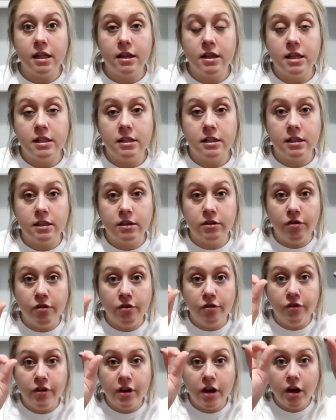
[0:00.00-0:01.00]
this is
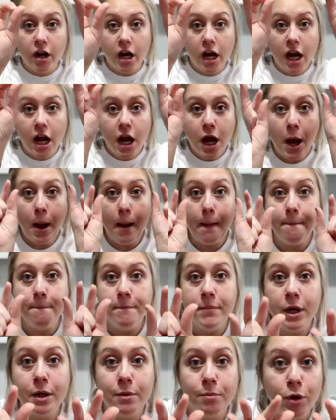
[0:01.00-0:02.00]
very
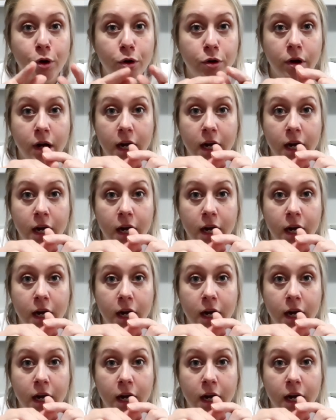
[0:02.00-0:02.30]
minimal.